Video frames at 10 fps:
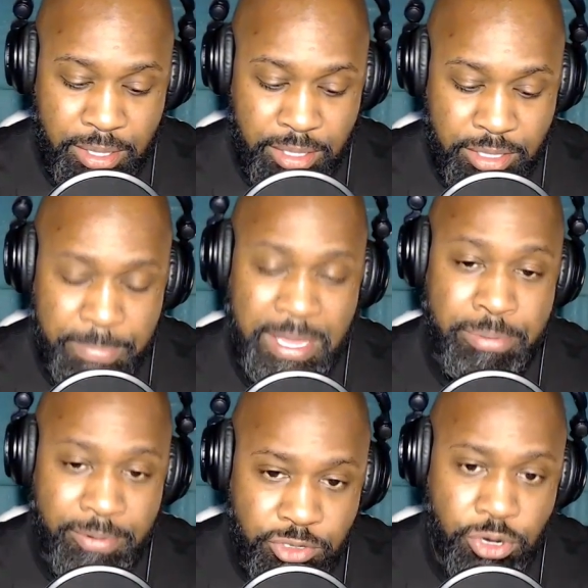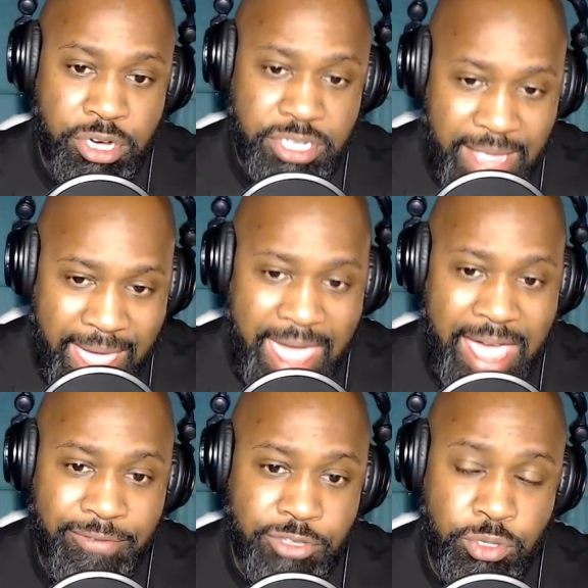the people of Georgia
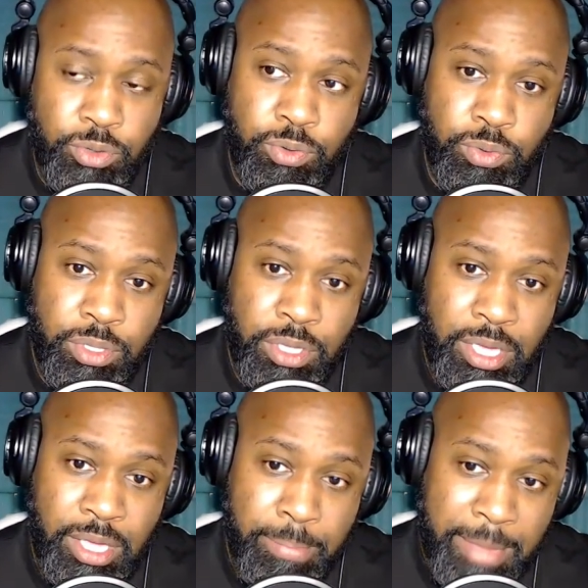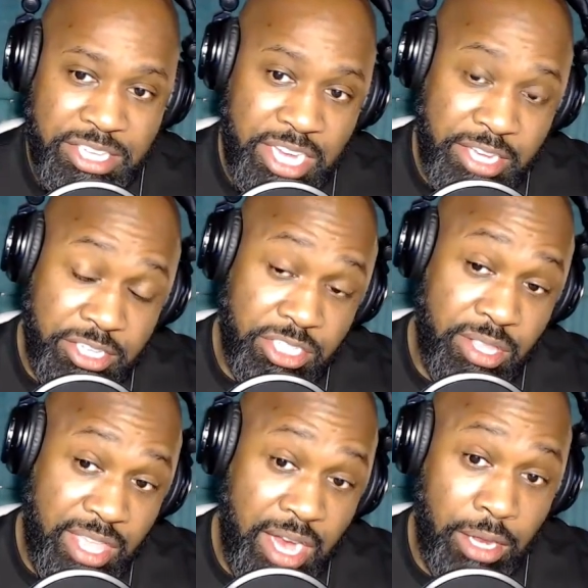have to make changes to
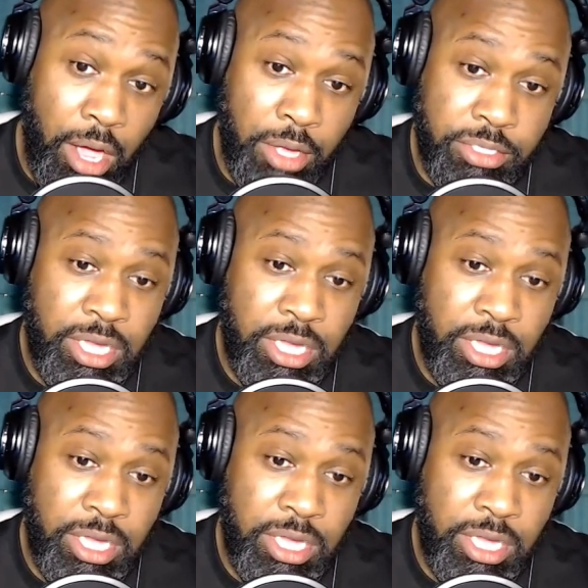their laws.